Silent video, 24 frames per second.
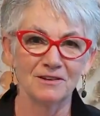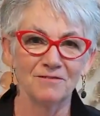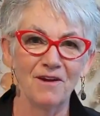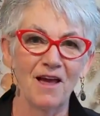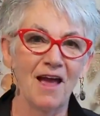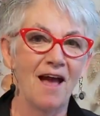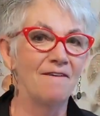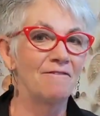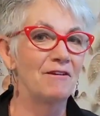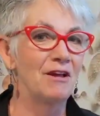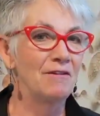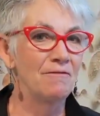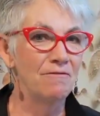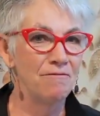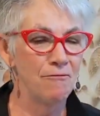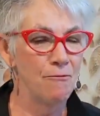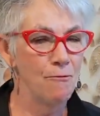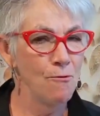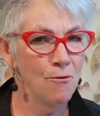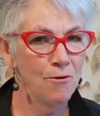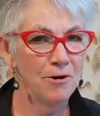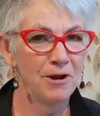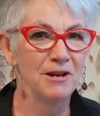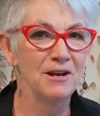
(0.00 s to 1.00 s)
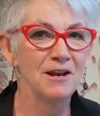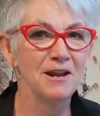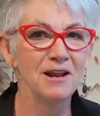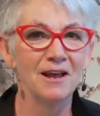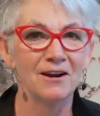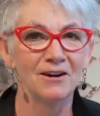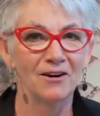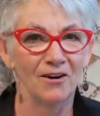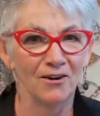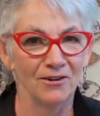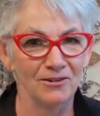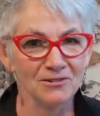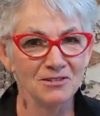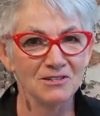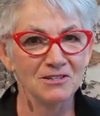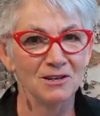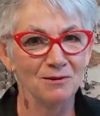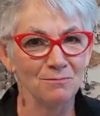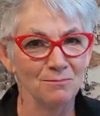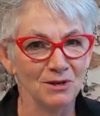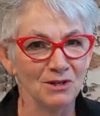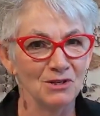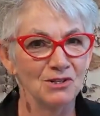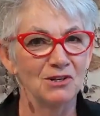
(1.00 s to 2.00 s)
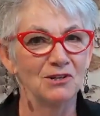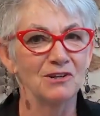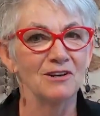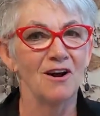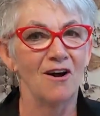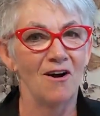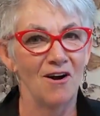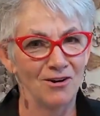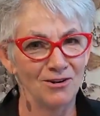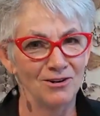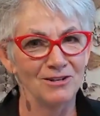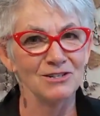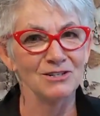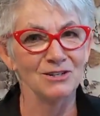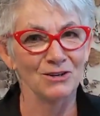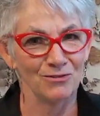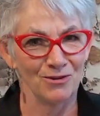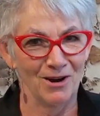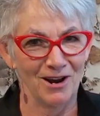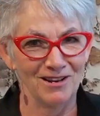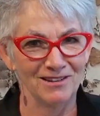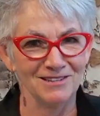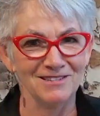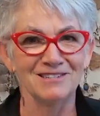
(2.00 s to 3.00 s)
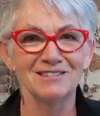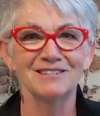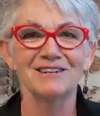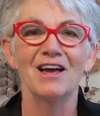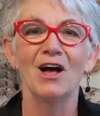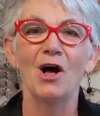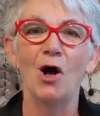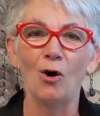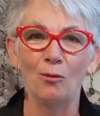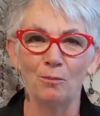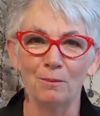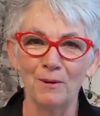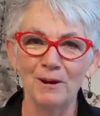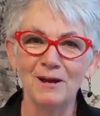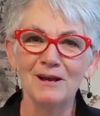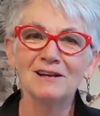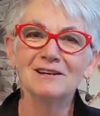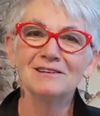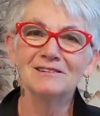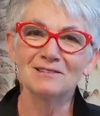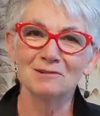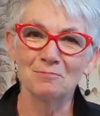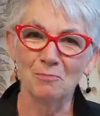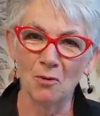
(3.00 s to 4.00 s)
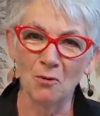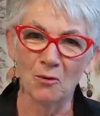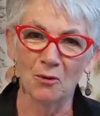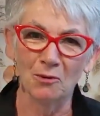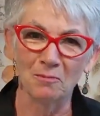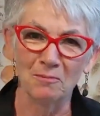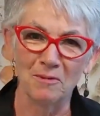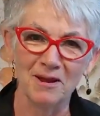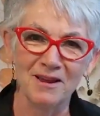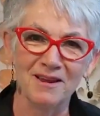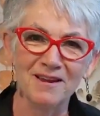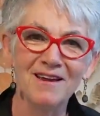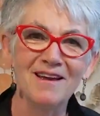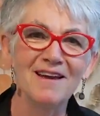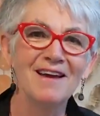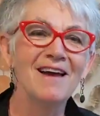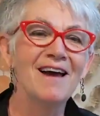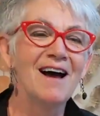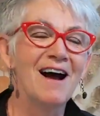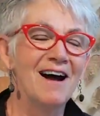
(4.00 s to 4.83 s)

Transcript: of having 4 Indiana Arts Commission artist grants to help support me